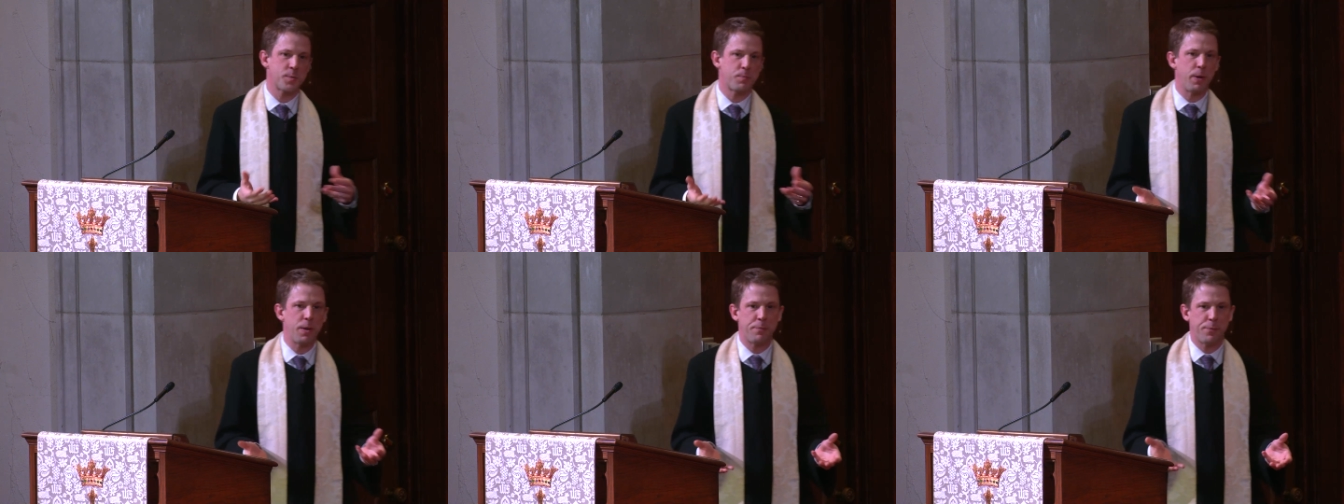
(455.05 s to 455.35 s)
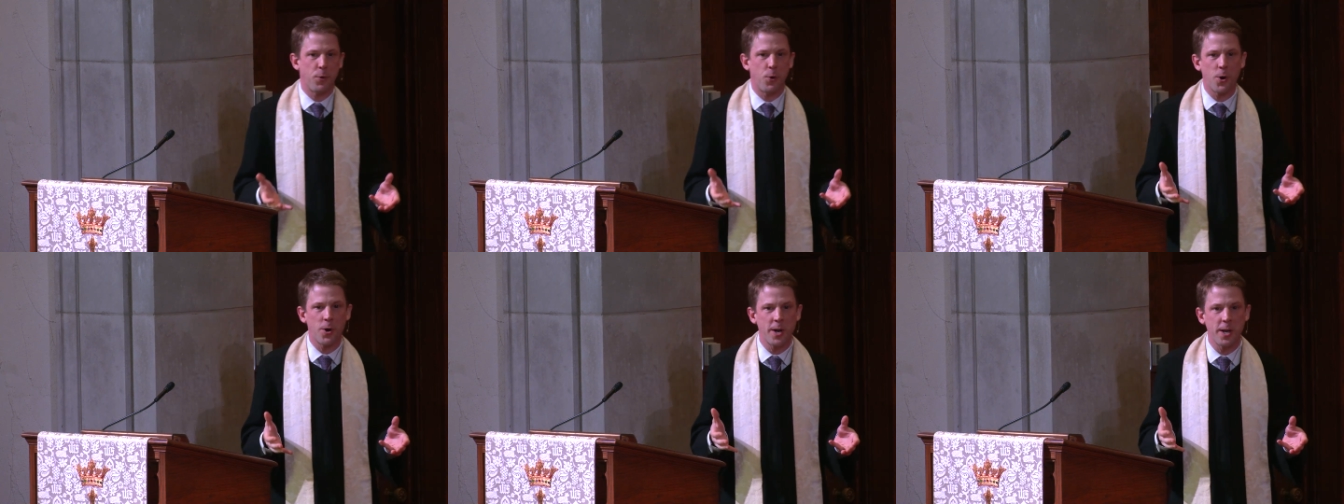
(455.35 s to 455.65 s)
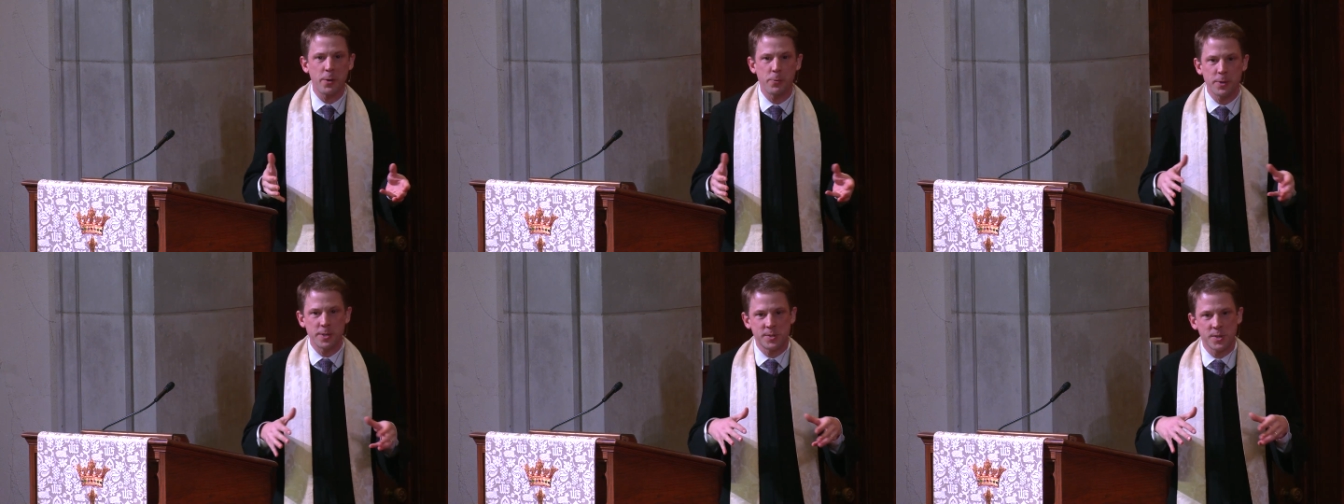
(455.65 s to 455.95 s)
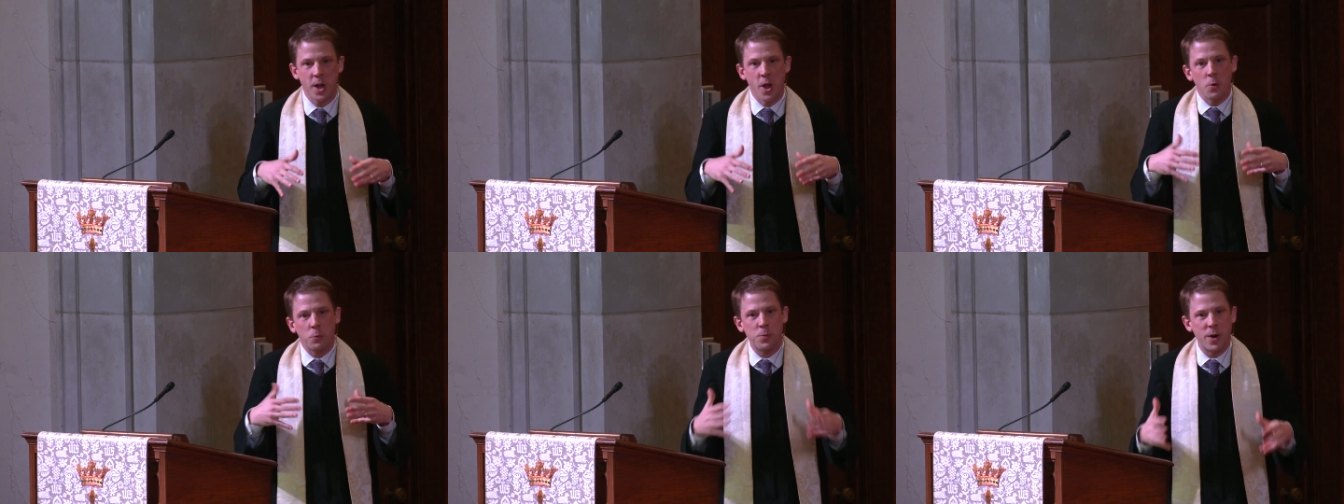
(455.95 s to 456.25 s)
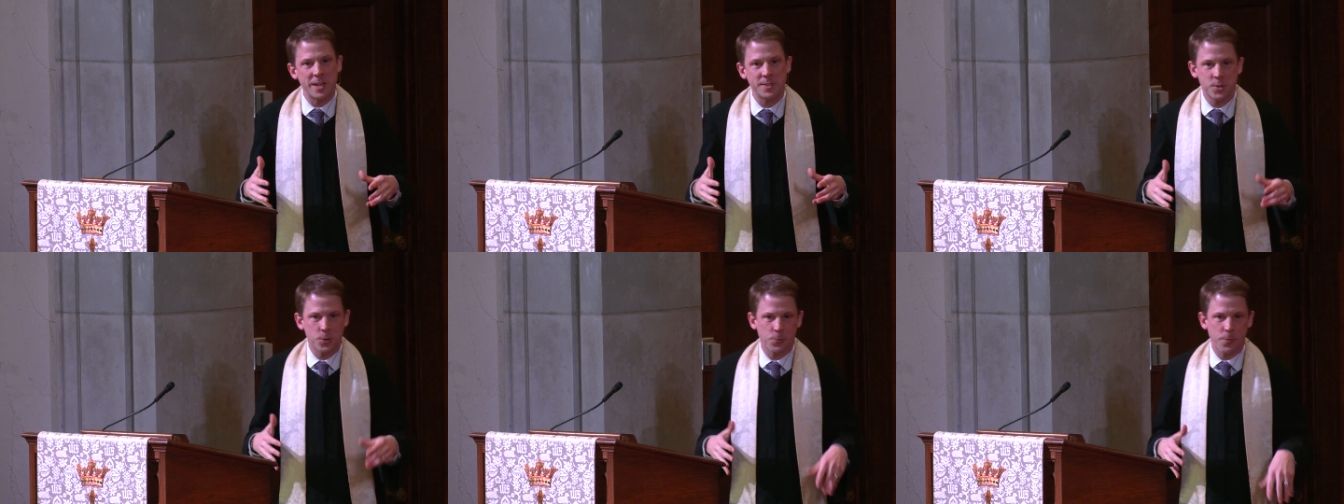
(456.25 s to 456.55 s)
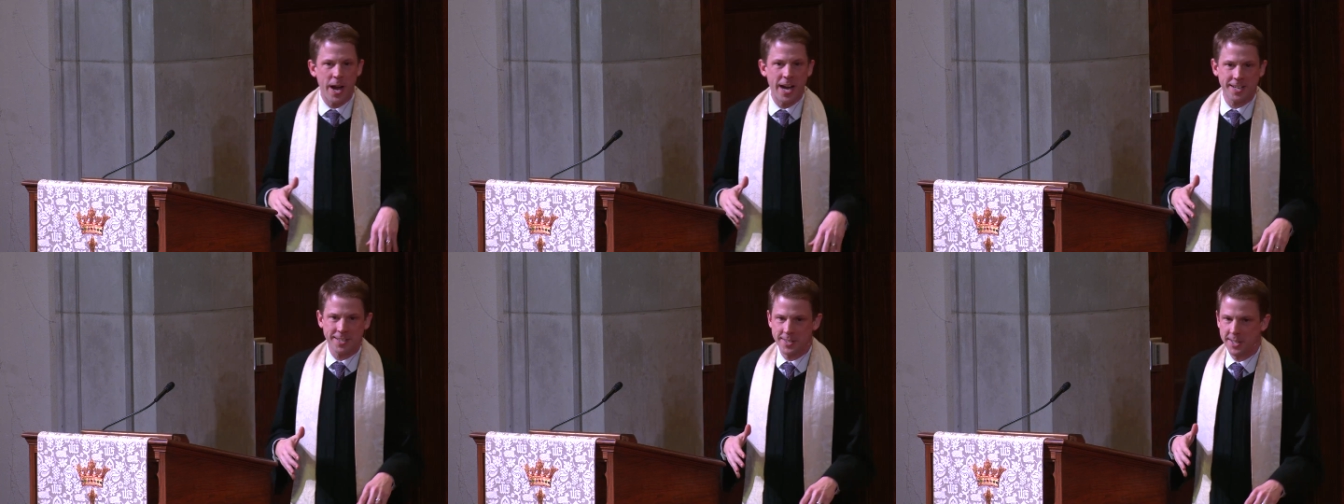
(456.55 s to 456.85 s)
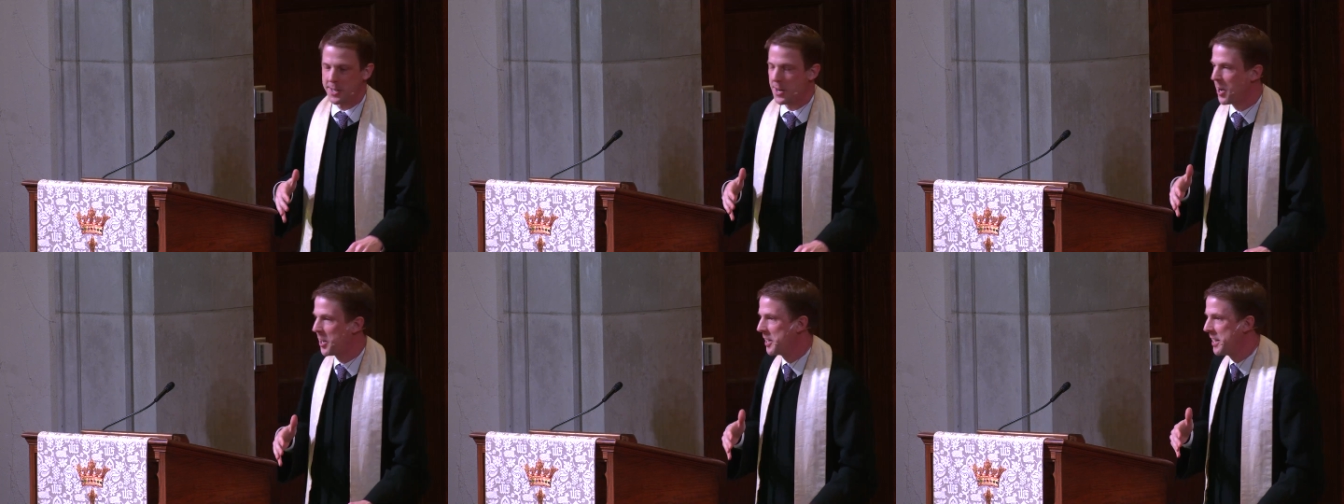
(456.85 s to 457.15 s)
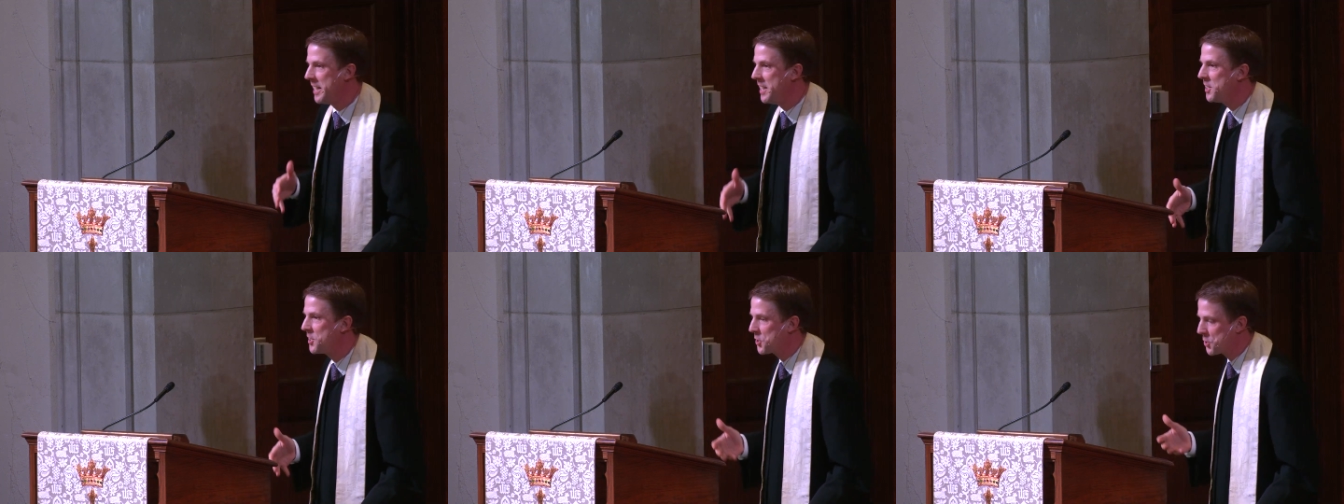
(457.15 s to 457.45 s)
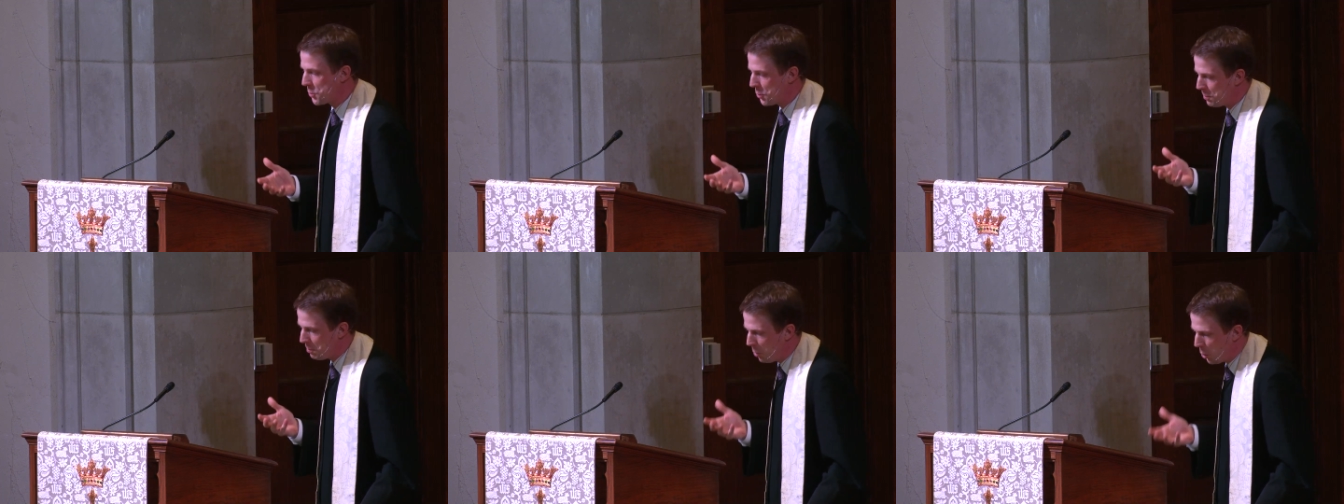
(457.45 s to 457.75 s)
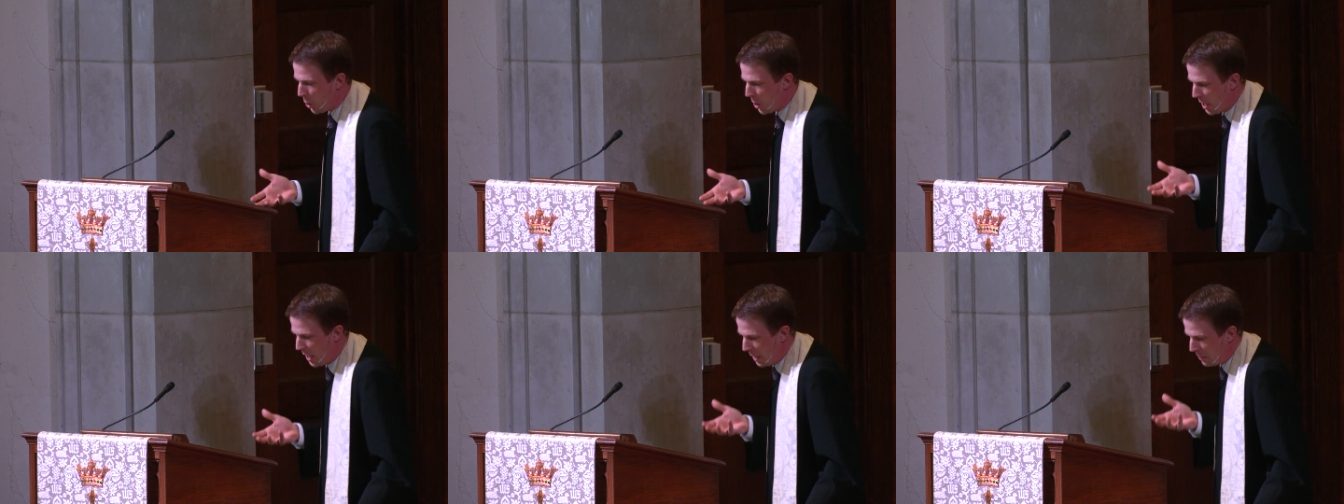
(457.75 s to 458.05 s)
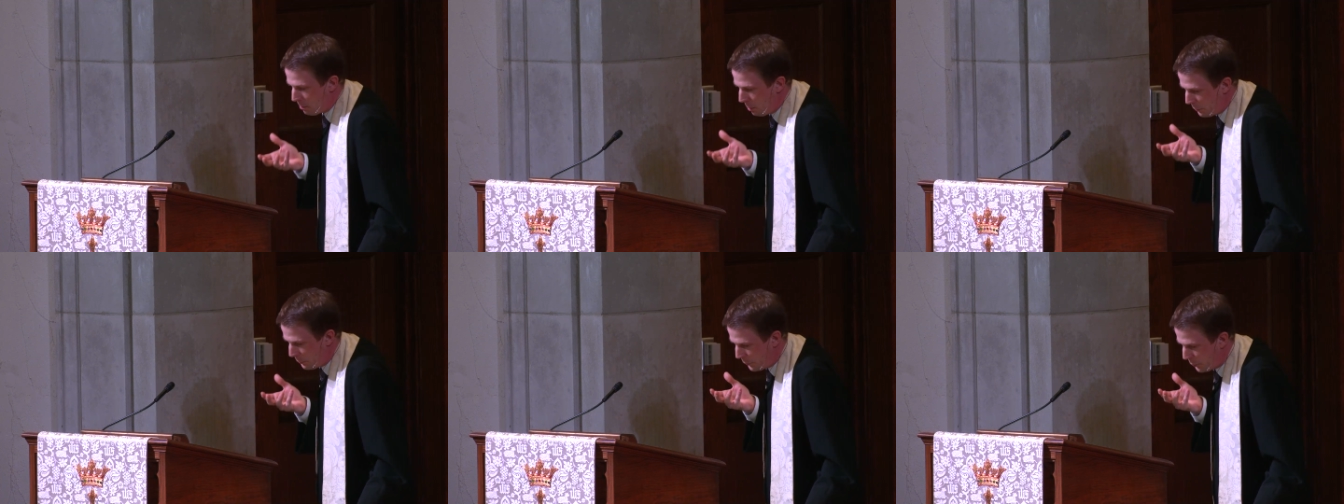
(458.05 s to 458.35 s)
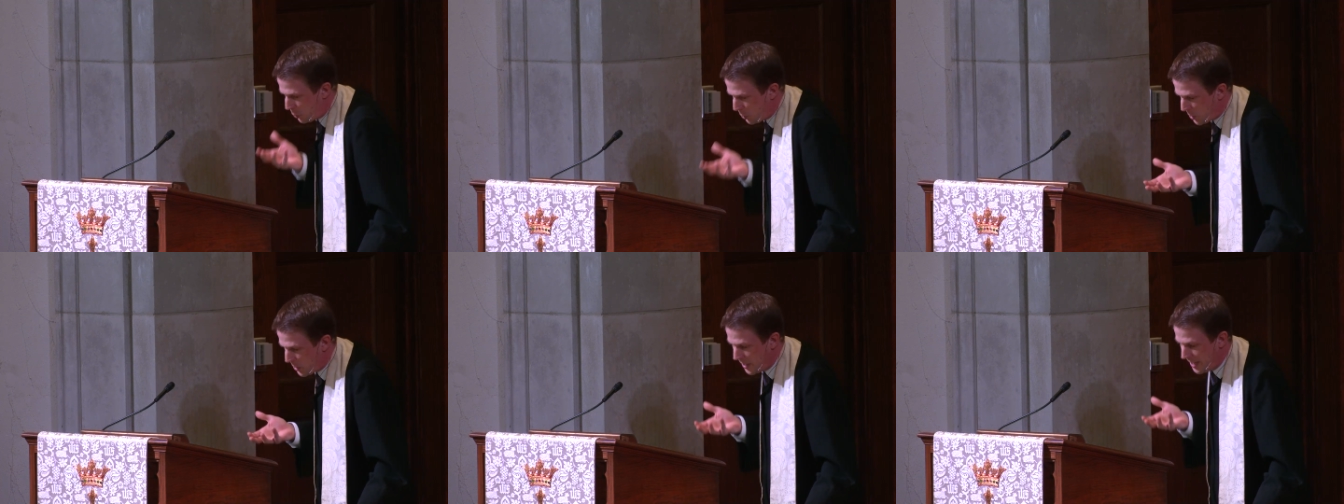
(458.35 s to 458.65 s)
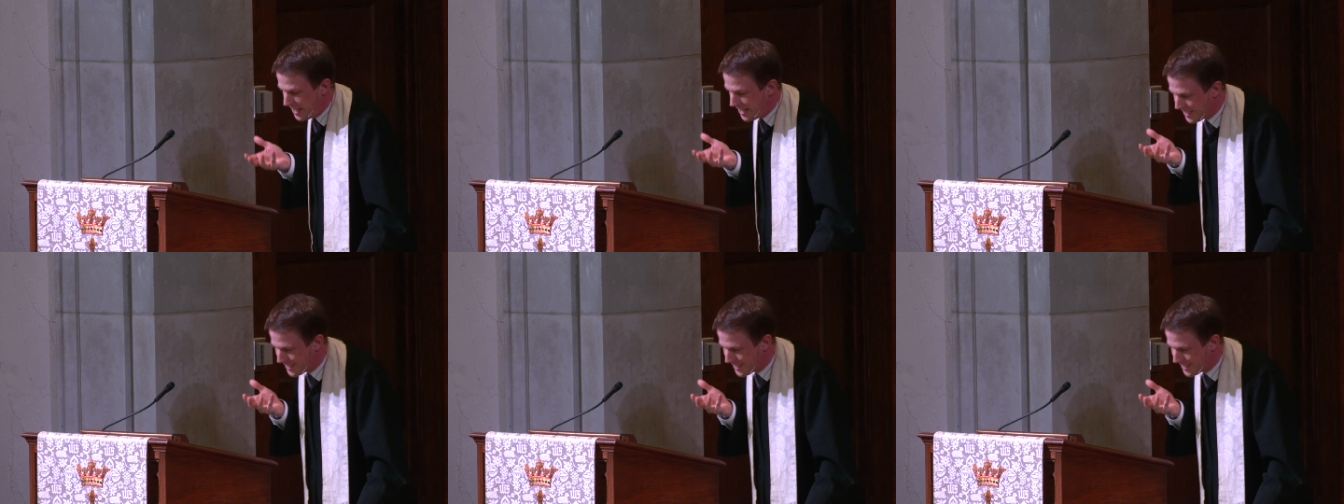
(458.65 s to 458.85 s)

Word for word: before he was resurrected on Easter morning, before he